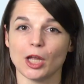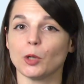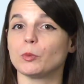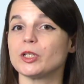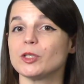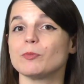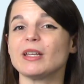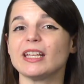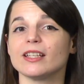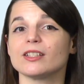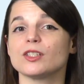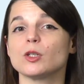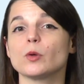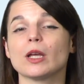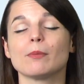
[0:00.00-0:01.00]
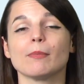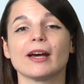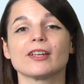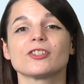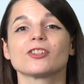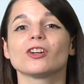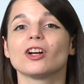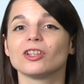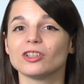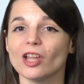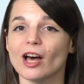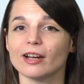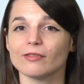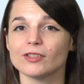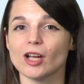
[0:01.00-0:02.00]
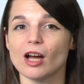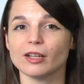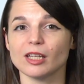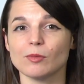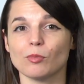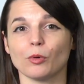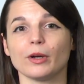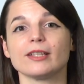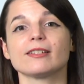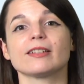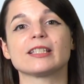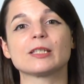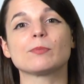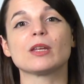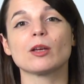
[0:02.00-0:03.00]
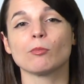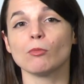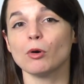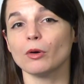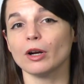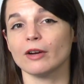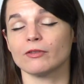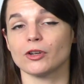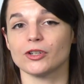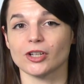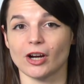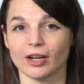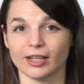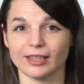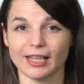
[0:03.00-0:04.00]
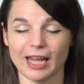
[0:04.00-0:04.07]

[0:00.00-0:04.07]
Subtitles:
which means you can master a lot of talking points and speak more of your target